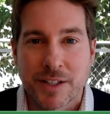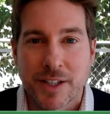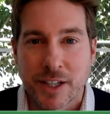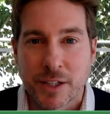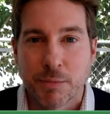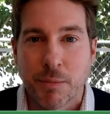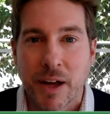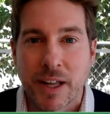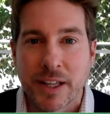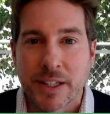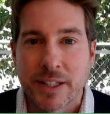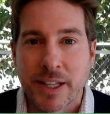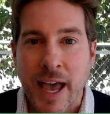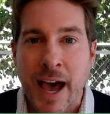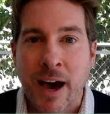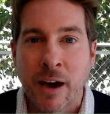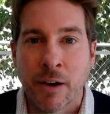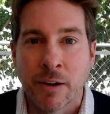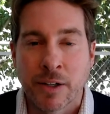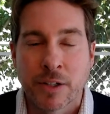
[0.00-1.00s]
six months
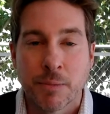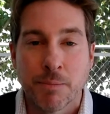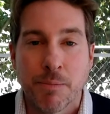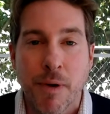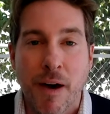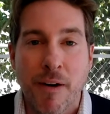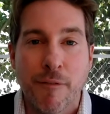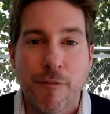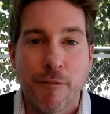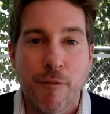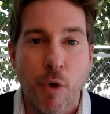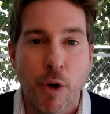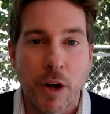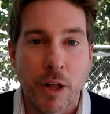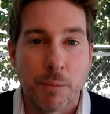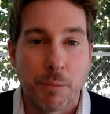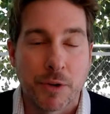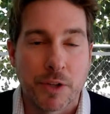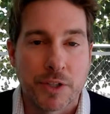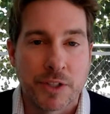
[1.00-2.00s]
out, it's above
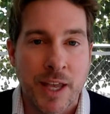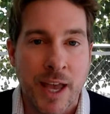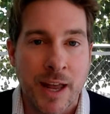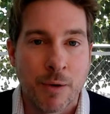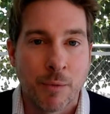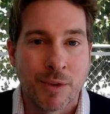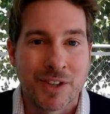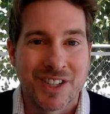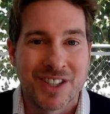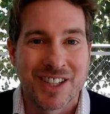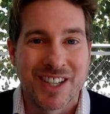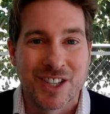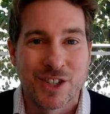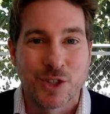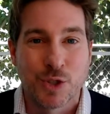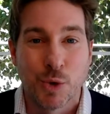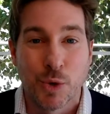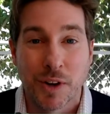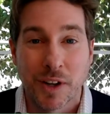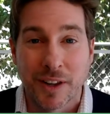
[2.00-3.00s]
40%, which is
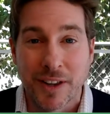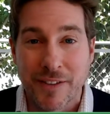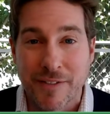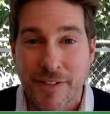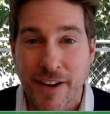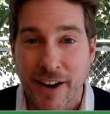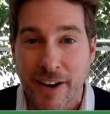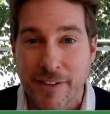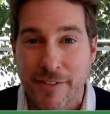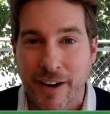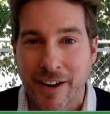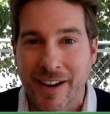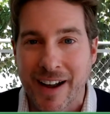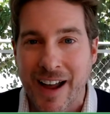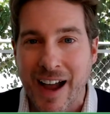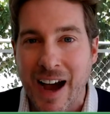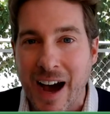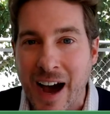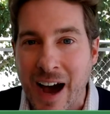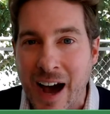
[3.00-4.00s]
historically very, very
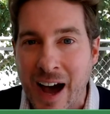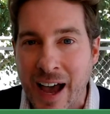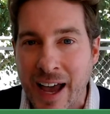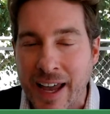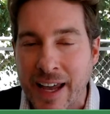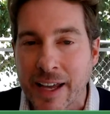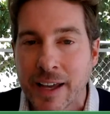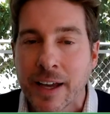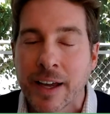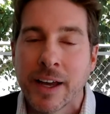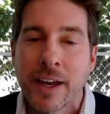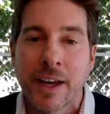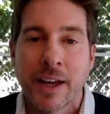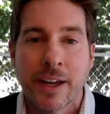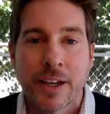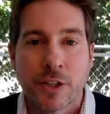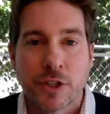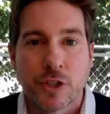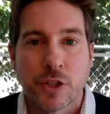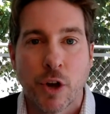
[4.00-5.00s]
high.
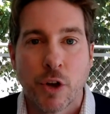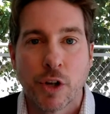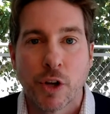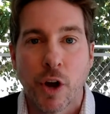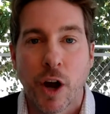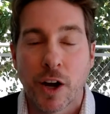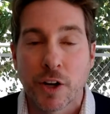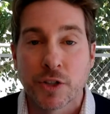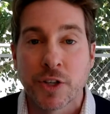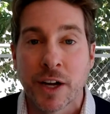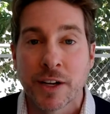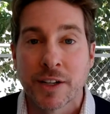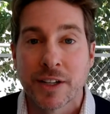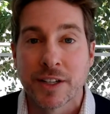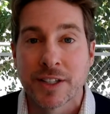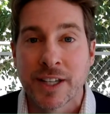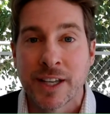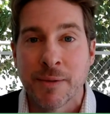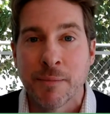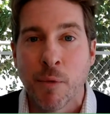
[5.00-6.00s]
So you are starting to
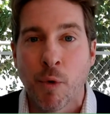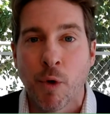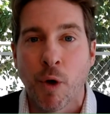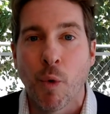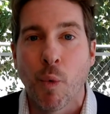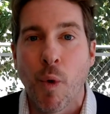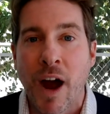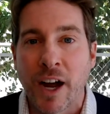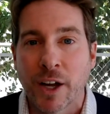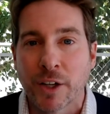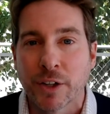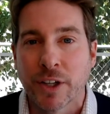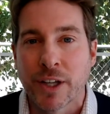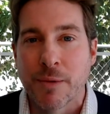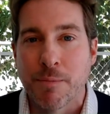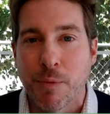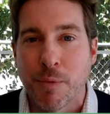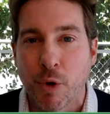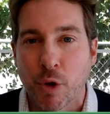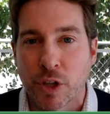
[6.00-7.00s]
see more
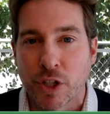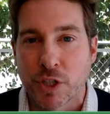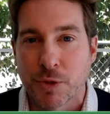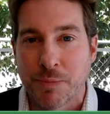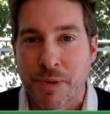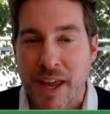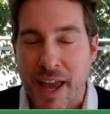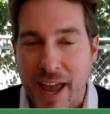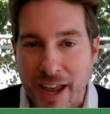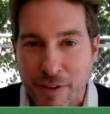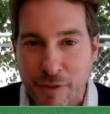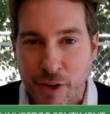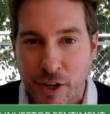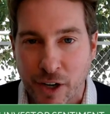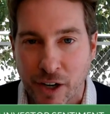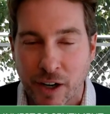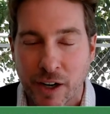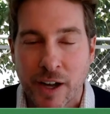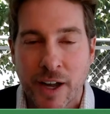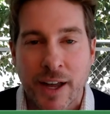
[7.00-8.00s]
wildly bullish
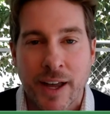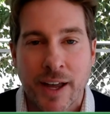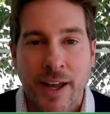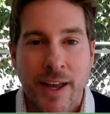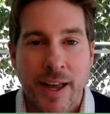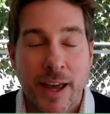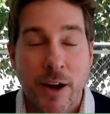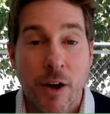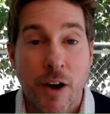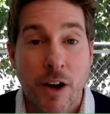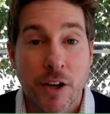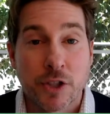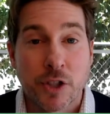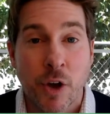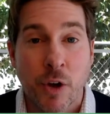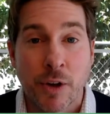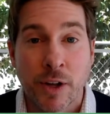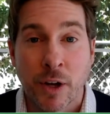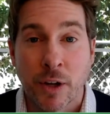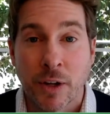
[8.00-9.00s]
behavior. And
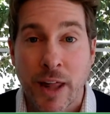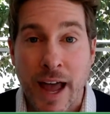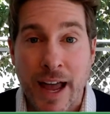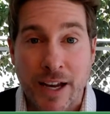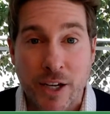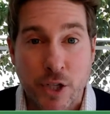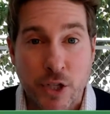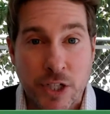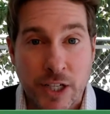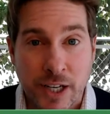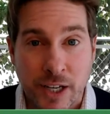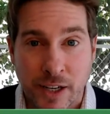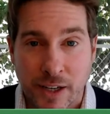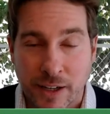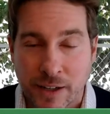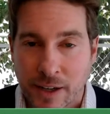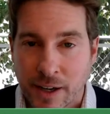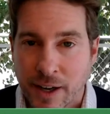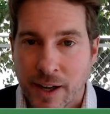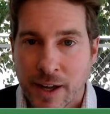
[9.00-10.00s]
also, you know, last
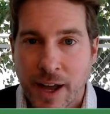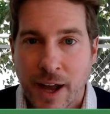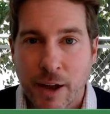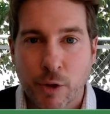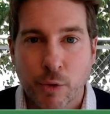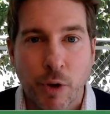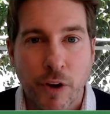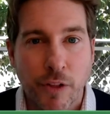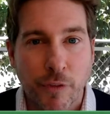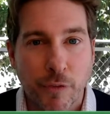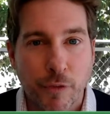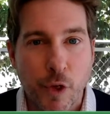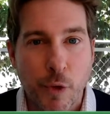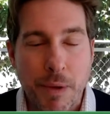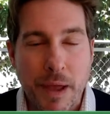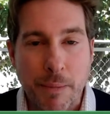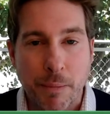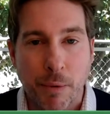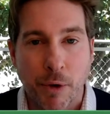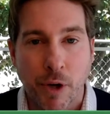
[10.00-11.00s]
year I was one of the few
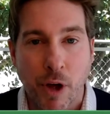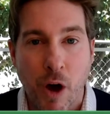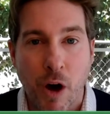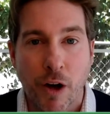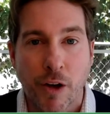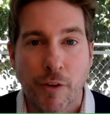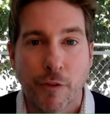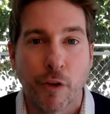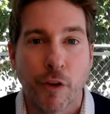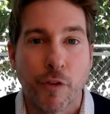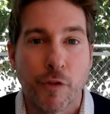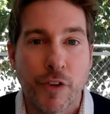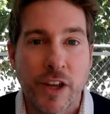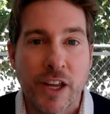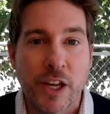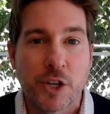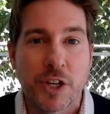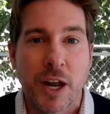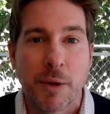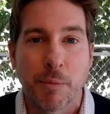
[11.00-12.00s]
people calling for a
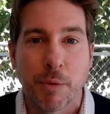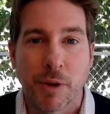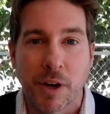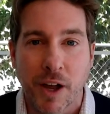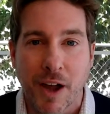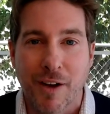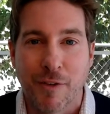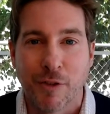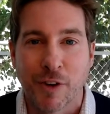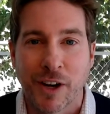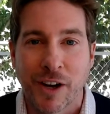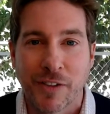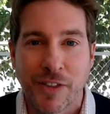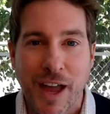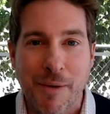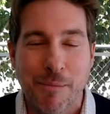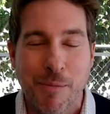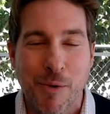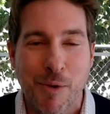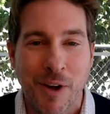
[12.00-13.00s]
V-shaped recovery. At
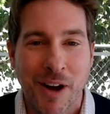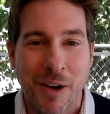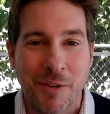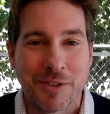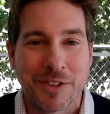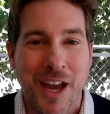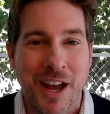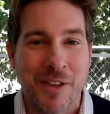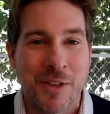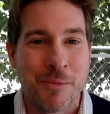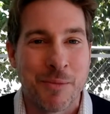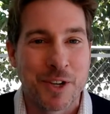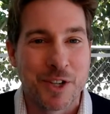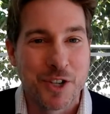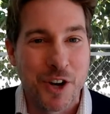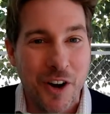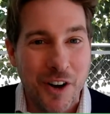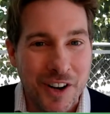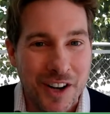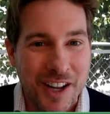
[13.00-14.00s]
that point, I was not in the
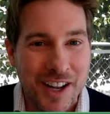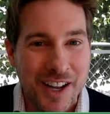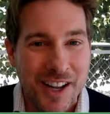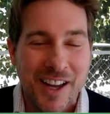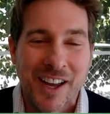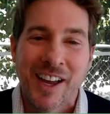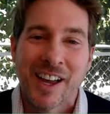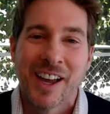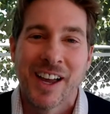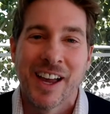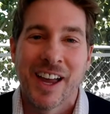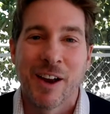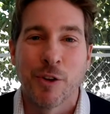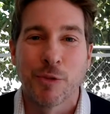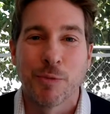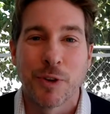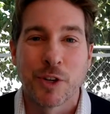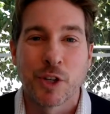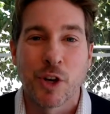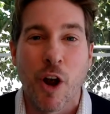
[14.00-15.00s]
majority, and it
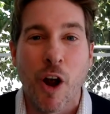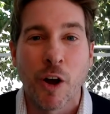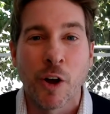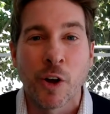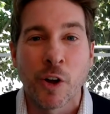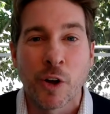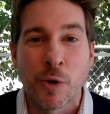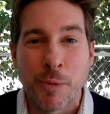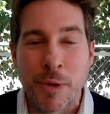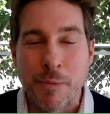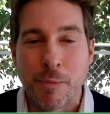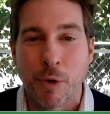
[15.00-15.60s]
was much harder to be